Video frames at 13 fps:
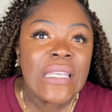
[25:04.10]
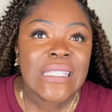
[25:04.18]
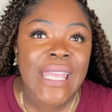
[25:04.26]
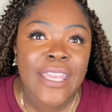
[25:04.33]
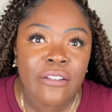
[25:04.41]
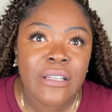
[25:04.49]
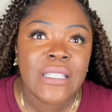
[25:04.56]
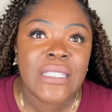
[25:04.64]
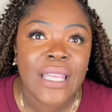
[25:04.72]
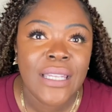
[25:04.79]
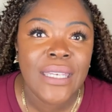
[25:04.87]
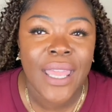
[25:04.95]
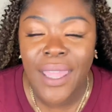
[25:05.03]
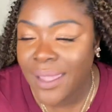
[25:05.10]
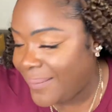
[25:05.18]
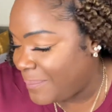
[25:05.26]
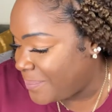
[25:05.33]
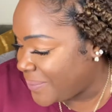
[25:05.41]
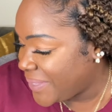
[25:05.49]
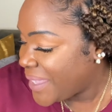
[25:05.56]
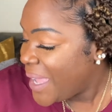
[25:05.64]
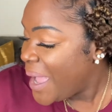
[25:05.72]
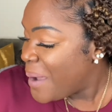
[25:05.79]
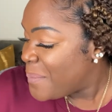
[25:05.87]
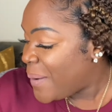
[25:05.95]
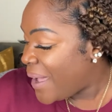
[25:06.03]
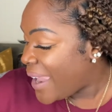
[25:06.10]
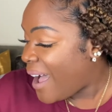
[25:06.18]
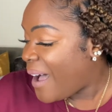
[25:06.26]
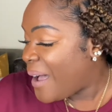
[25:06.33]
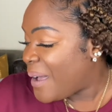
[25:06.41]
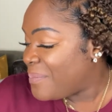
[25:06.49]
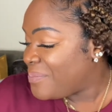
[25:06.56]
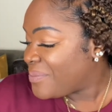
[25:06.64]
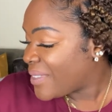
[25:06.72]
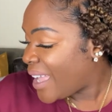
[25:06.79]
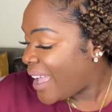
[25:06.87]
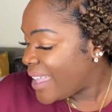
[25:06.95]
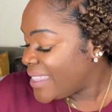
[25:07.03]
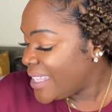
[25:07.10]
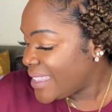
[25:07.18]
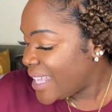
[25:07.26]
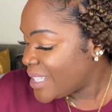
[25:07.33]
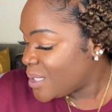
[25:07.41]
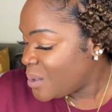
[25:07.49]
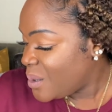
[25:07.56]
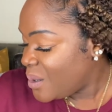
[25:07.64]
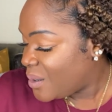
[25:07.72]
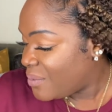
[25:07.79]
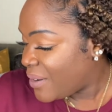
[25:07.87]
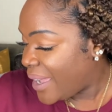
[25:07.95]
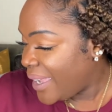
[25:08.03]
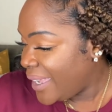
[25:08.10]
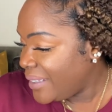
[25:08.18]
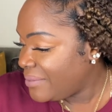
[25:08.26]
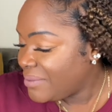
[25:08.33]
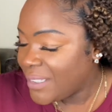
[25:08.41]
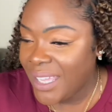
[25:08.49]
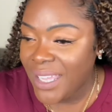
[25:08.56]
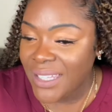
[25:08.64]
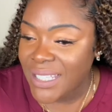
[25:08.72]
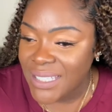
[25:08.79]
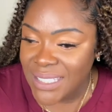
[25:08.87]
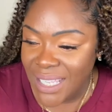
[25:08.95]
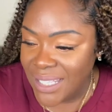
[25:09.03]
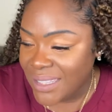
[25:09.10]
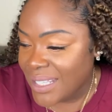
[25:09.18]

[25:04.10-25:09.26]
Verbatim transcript: Sunday. But I think that's all, right? Yeah, that's it.